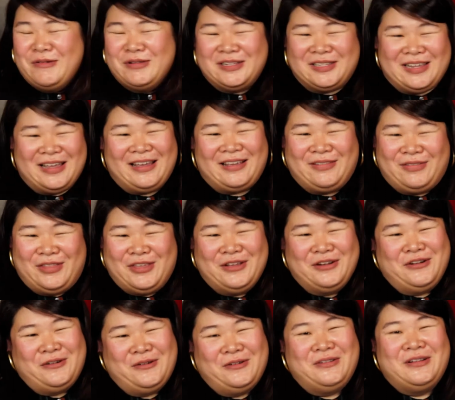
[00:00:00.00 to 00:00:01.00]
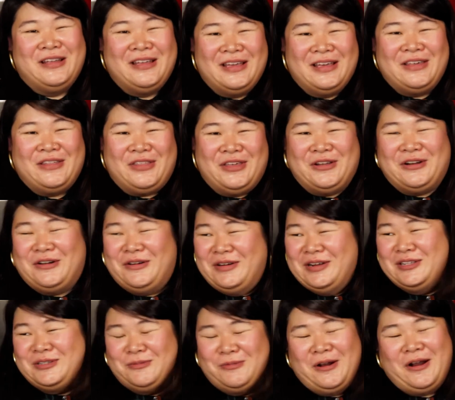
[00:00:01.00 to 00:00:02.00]
i was like theater theater
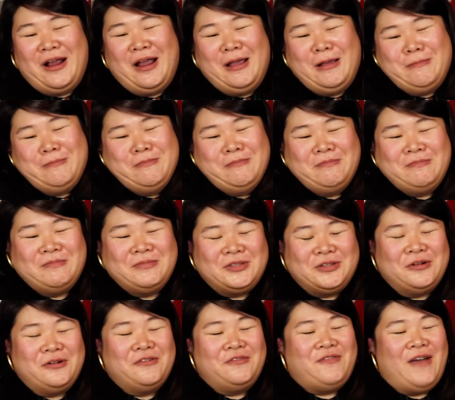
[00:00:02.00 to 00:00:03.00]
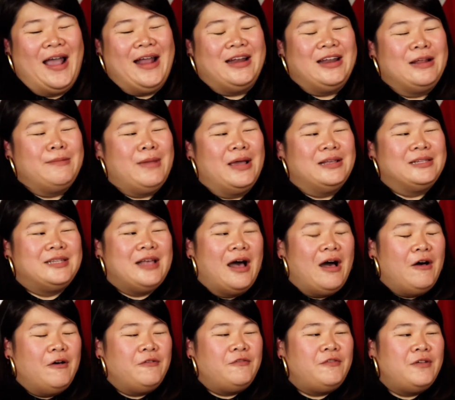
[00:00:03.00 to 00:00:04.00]
is where i'm sort of finding
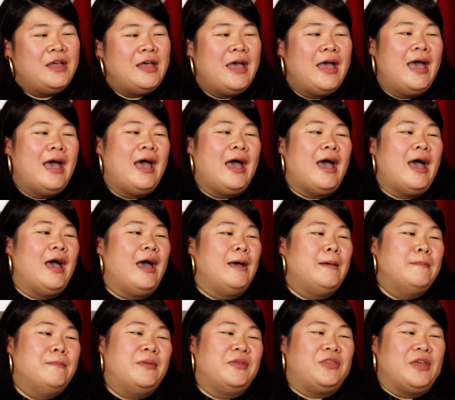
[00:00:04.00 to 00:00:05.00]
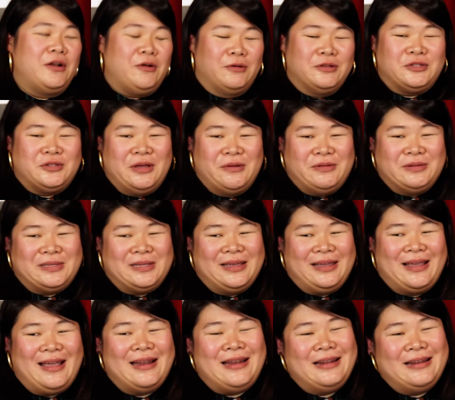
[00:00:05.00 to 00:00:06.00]
myself mm -hmm. um, but then also i was
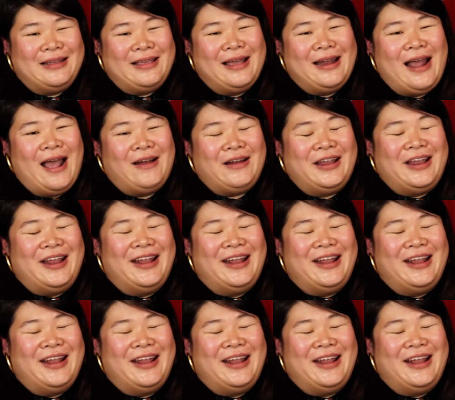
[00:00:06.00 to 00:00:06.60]
like i need to get out of